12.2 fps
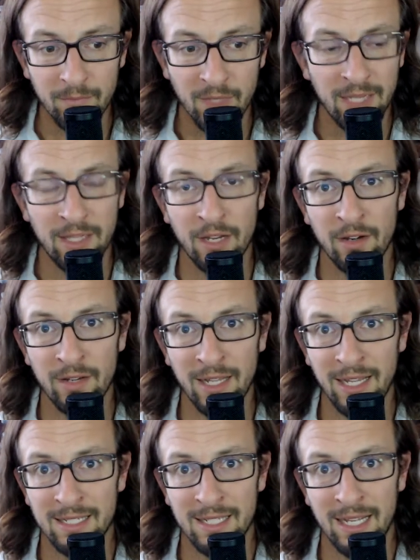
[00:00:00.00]
and there are
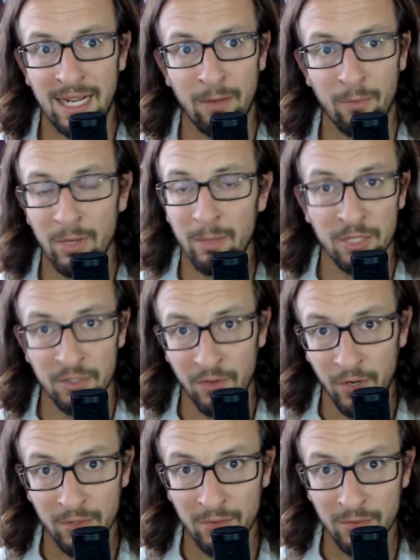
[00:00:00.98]
days that I read a bunch of
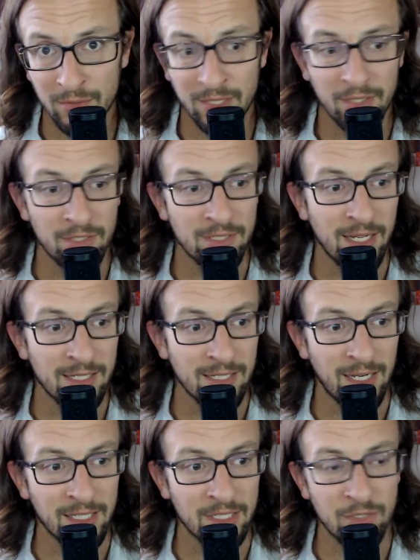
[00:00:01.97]
articles, and there's days that
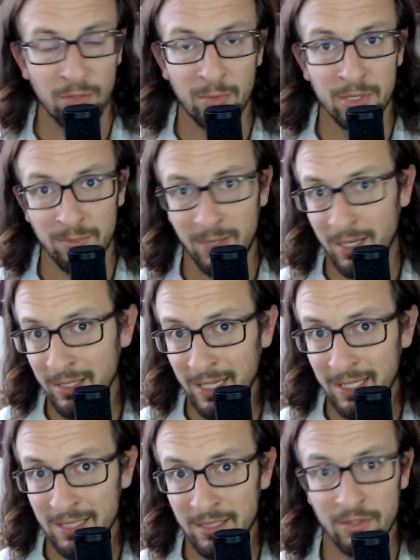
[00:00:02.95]
I listen to a bunch of
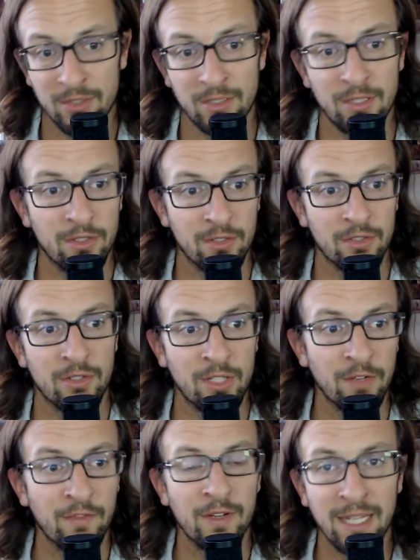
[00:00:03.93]
podcasts. There's, there's
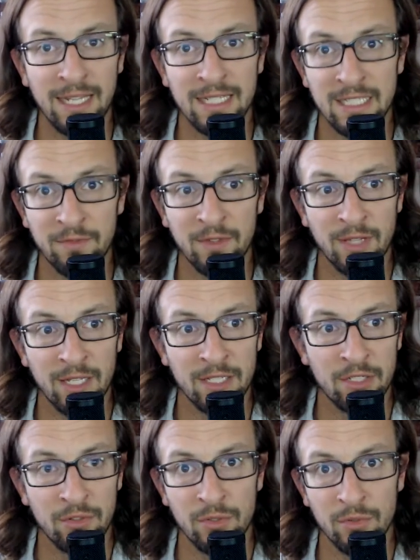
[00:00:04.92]
different days and different things
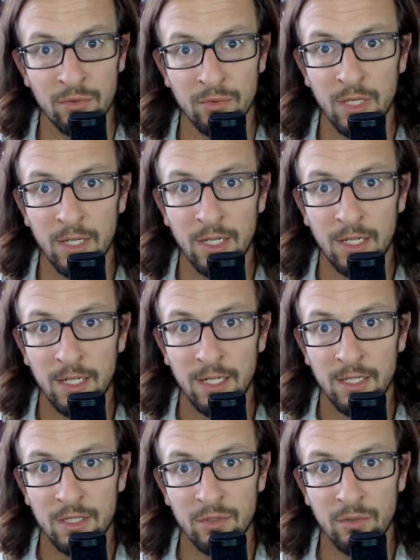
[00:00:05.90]
you do
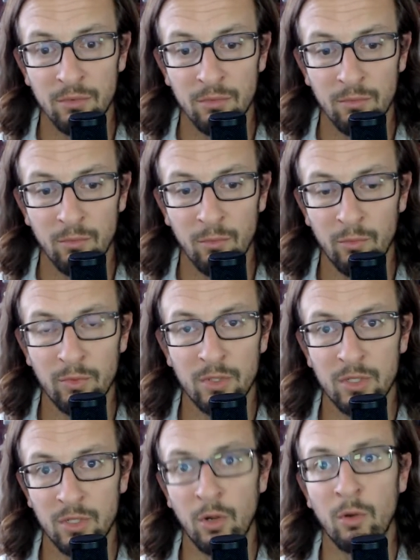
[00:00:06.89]
to
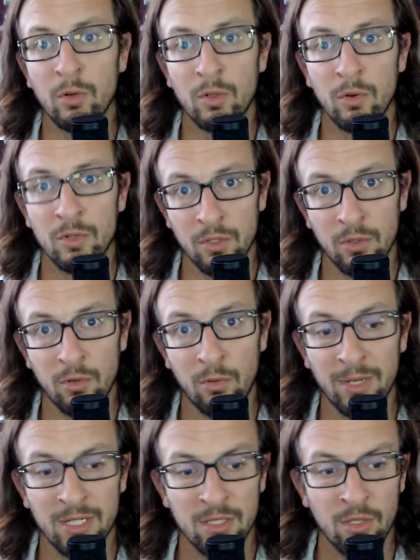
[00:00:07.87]
go towards your goal.
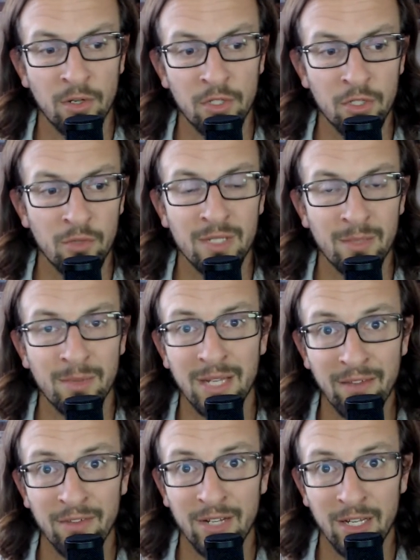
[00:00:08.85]
But as long as you're doing something
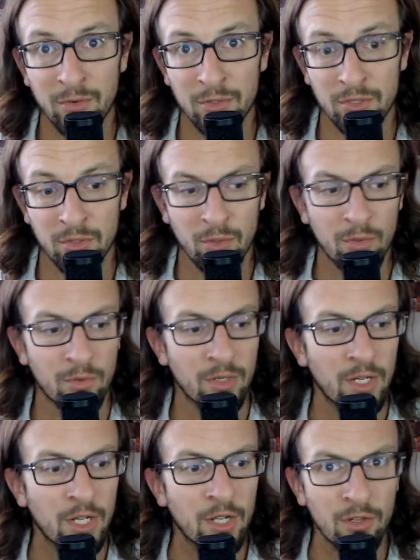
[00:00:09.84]
every day towards your goal,
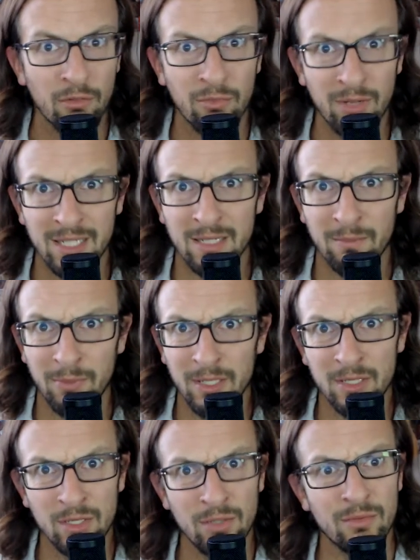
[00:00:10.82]
you realize that pretty
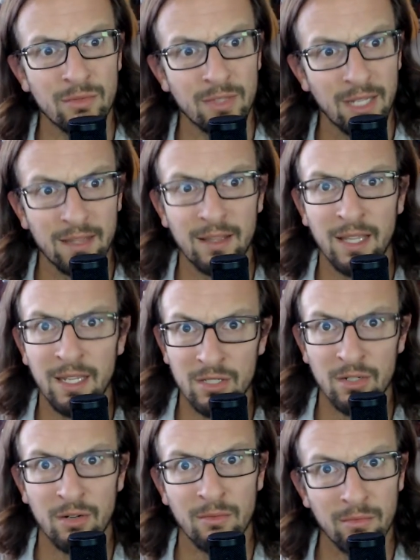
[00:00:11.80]
soon, like things
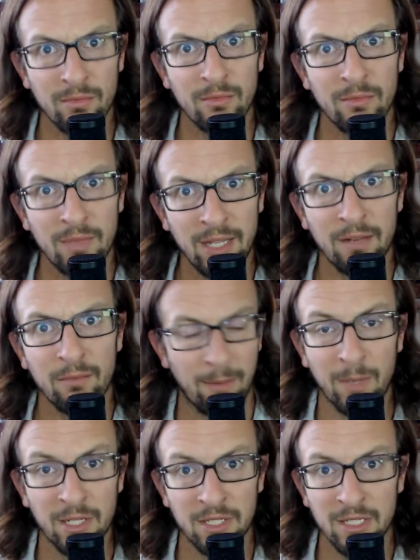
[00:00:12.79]
start getting
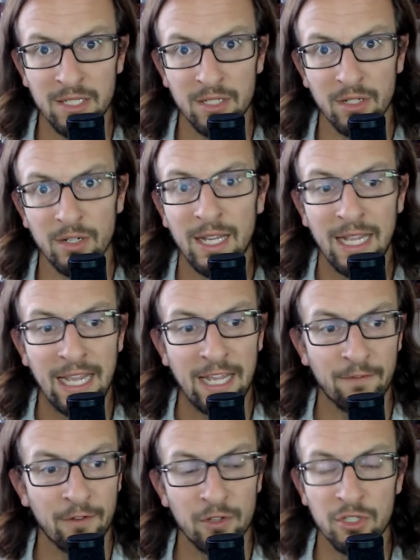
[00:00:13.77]
much easier.
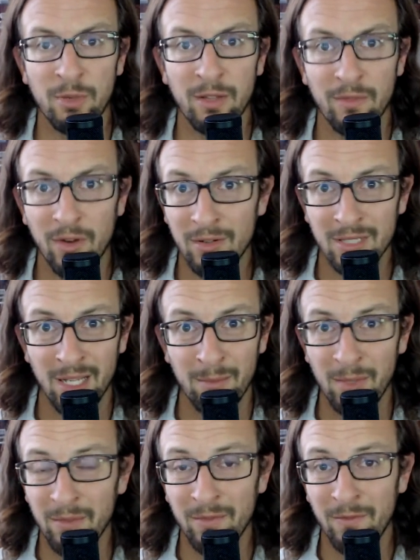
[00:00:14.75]
At first, you may have a hard time even